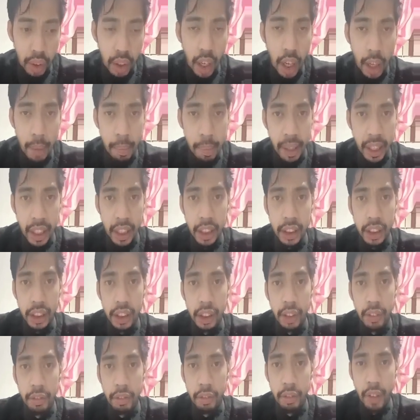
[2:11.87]
and because
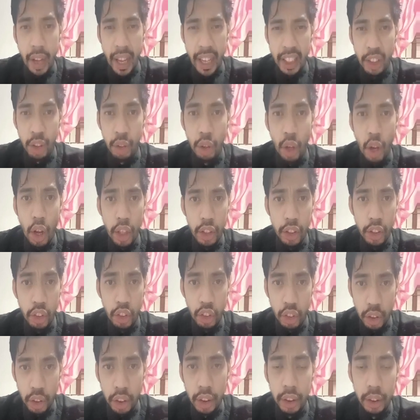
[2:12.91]
of
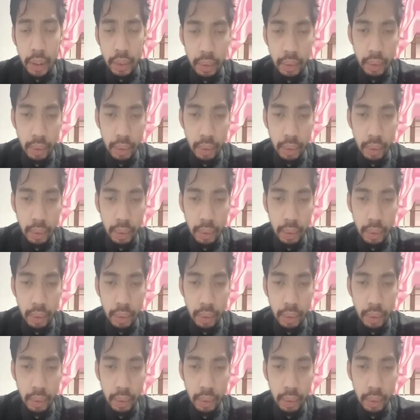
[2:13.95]
exhaustion,